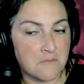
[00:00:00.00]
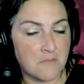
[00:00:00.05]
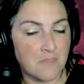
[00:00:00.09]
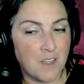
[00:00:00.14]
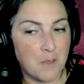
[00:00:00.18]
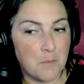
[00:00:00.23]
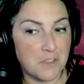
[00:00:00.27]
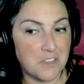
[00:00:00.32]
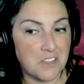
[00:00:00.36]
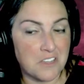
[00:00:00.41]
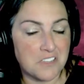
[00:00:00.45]

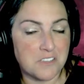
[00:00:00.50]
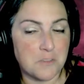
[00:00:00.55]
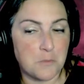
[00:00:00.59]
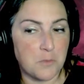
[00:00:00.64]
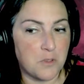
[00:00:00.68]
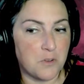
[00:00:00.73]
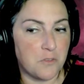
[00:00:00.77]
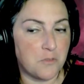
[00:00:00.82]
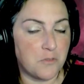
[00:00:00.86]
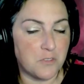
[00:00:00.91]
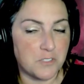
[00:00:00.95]
But it's a
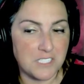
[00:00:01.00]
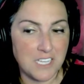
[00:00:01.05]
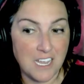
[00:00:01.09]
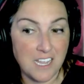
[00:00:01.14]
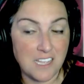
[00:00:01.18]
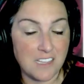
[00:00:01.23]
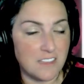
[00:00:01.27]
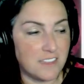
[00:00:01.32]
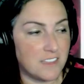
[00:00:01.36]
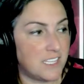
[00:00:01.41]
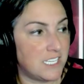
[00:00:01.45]
beautiful day
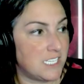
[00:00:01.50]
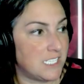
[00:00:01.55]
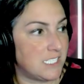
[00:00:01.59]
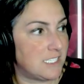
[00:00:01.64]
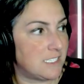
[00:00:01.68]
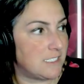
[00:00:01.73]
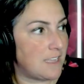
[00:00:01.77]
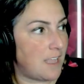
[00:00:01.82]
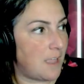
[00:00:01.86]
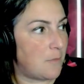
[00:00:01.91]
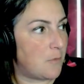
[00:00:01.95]
in this
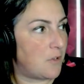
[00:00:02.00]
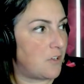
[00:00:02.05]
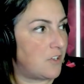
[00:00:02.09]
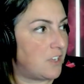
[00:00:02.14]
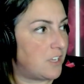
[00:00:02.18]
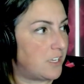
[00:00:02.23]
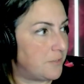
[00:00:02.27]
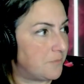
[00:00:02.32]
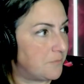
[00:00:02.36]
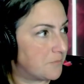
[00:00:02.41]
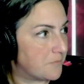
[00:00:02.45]

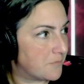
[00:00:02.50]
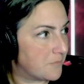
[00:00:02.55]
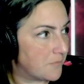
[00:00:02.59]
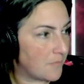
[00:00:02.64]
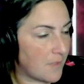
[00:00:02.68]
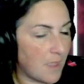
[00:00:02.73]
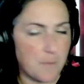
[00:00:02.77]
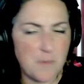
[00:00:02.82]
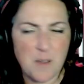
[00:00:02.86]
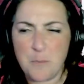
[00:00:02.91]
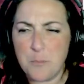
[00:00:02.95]
neighborhood.
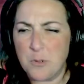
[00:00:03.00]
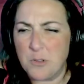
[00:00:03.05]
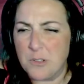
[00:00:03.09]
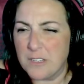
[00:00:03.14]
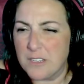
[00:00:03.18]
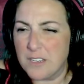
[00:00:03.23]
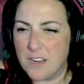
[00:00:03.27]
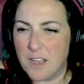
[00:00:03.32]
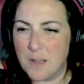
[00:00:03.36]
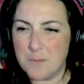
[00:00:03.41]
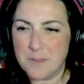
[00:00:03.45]
I'm not pulling
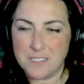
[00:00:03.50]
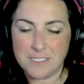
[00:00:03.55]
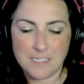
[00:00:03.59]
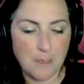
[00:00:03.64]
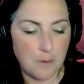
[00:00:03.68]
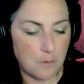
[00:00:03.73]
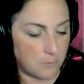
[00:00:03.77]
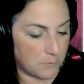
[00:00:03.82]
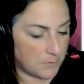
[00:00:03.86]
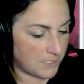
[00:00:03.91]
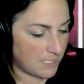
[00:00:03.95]
it up because that
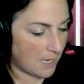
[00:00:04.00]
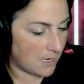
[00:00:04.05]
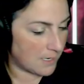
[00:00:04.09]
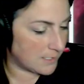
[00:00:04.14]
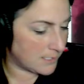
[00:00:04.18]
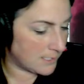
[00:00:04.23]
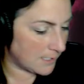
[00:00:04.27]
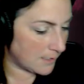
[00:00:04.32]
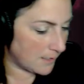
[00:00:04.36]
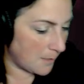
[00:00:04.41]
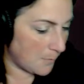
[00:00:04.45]
one was kind of
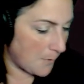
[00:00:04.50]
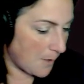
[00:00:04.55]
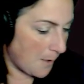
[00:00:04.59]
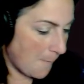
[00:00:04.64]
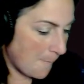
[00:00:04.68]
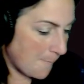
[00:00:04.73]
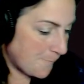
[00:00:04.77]
silly, but